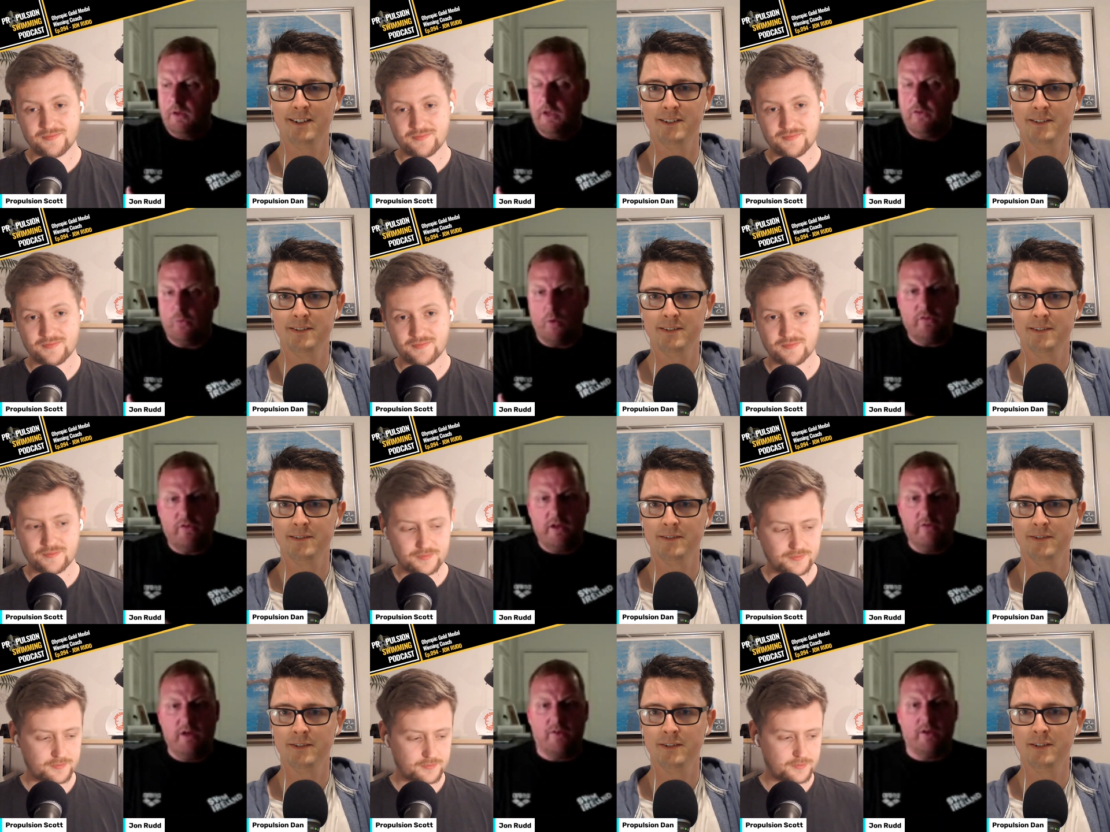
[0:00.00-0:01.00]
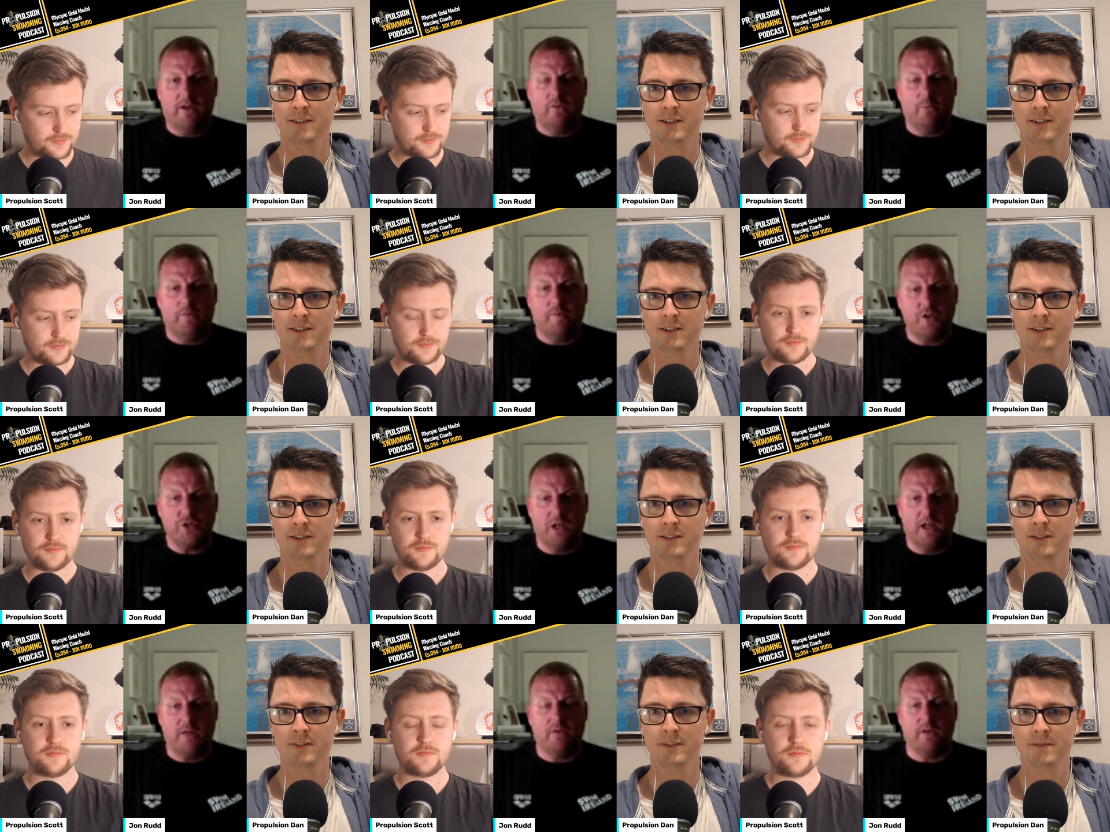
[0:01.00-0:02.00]
Speaker 1: it's why senior athletes and
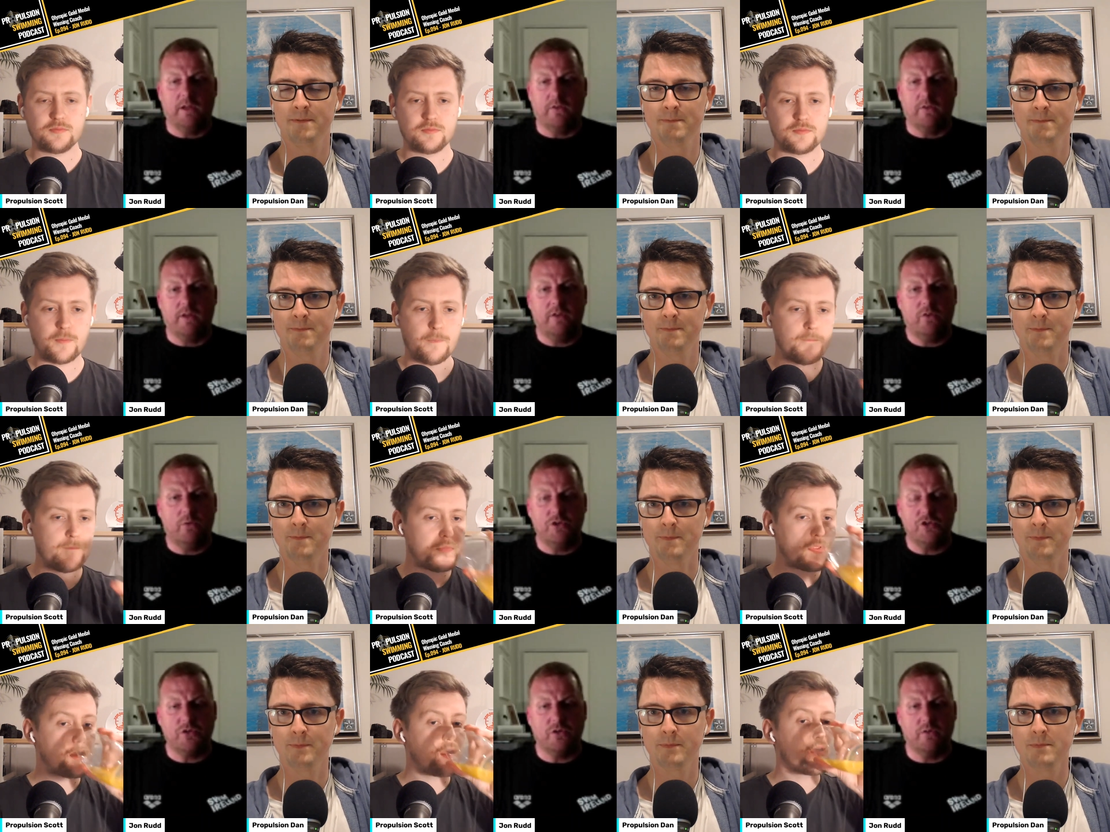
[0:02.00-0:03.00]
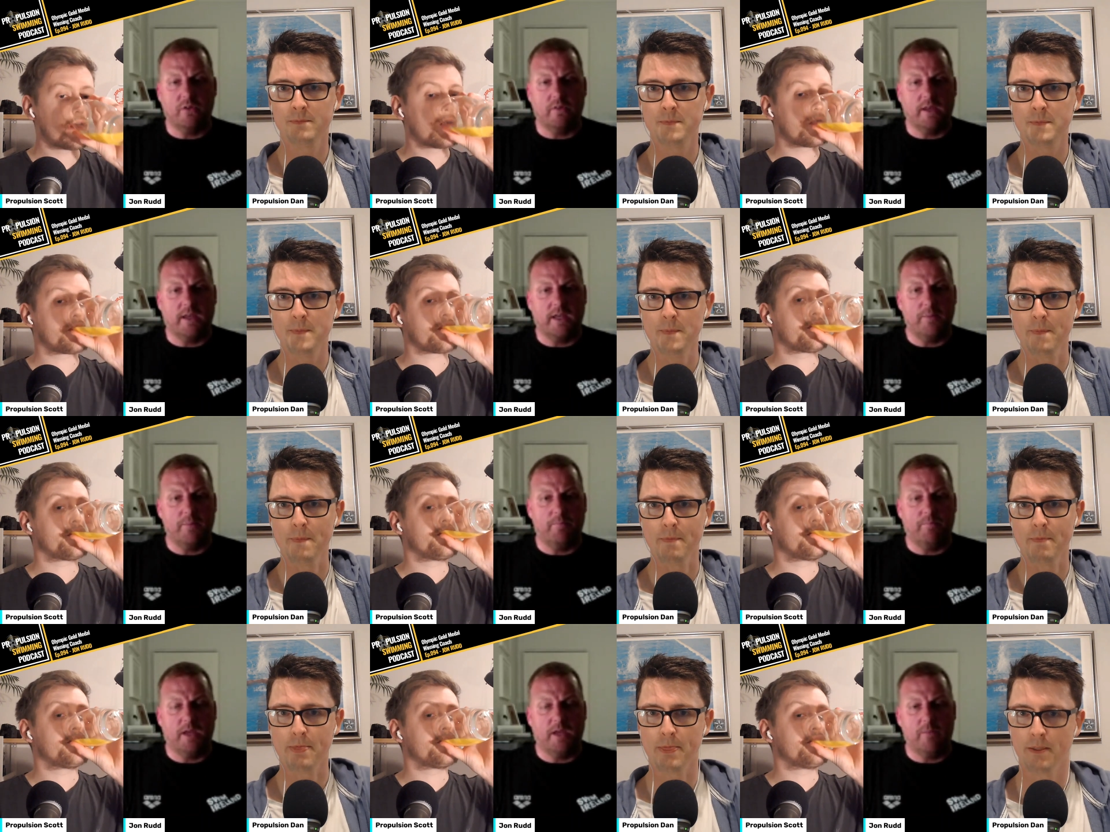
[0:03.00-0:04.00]
professional athletes need to ensure that they keep
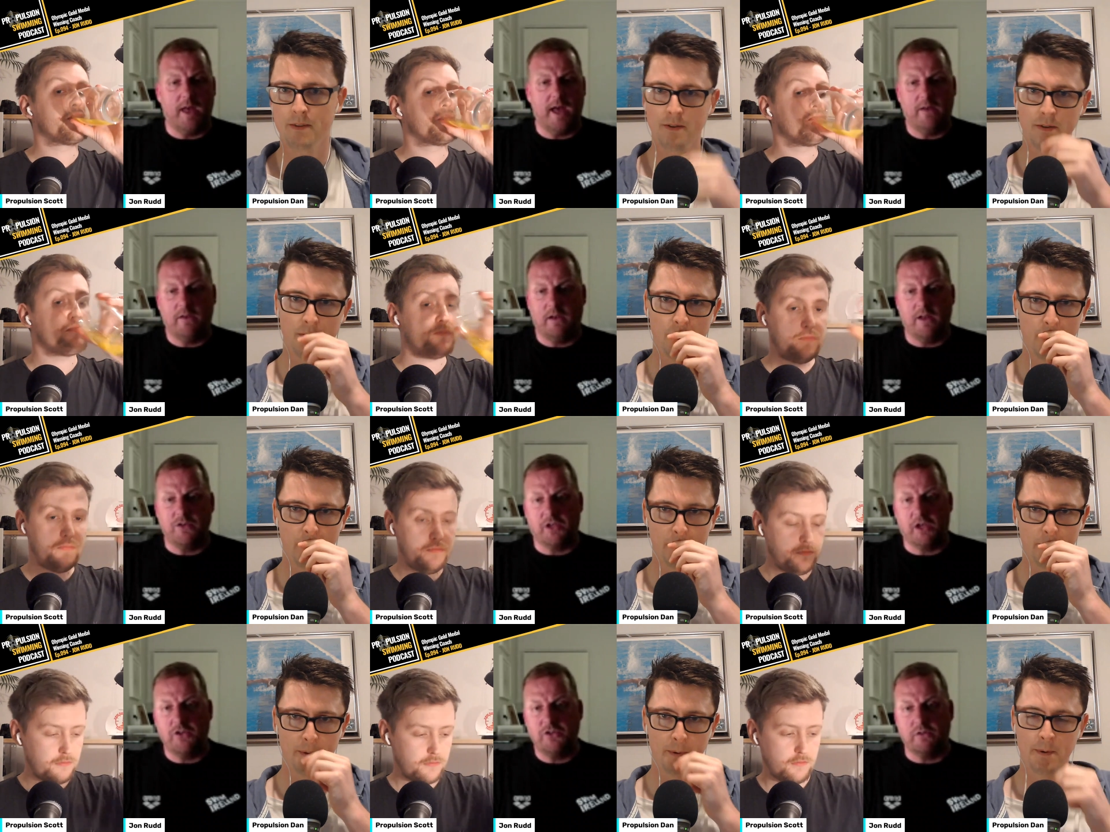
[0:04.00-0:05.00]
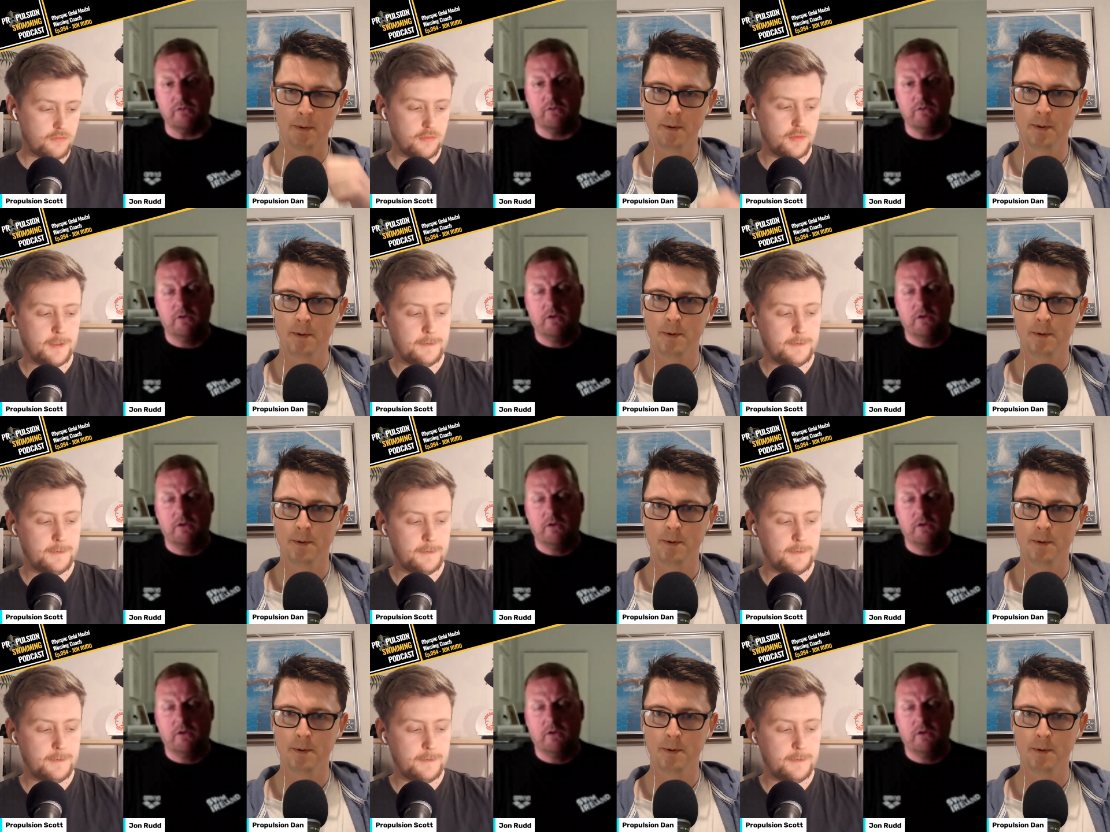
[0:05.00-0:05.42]
keep their hand in education